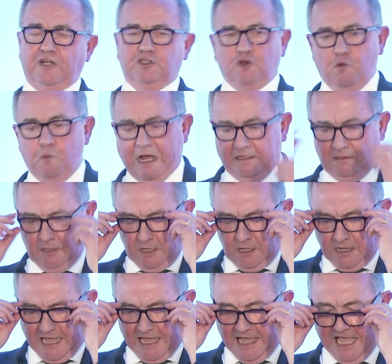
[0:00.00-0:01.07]
I saw one
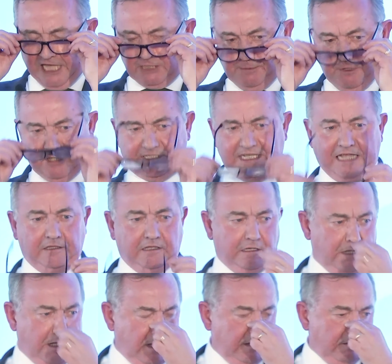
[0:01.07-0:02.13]
expert saying that
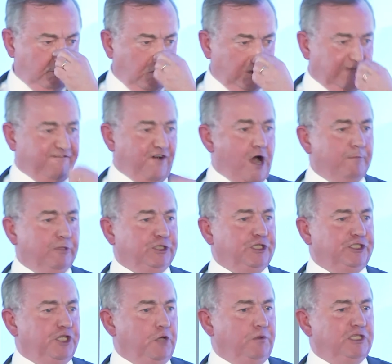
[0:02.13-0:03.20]
what the farmers
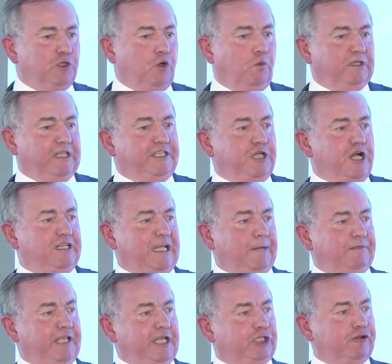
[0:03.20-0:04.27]
should do is, when they turned up
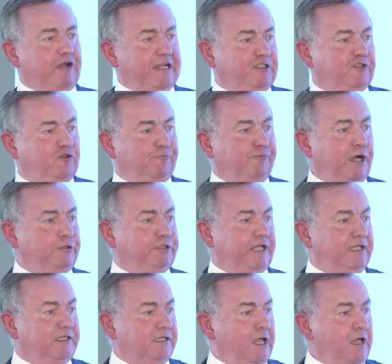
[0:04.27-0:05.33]
with their tractors to
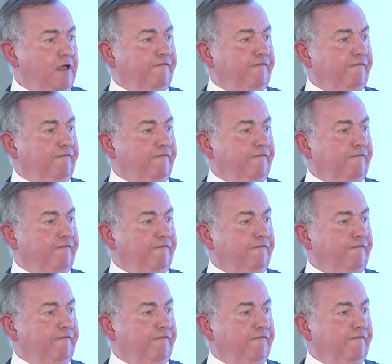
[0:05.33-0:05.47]
protest,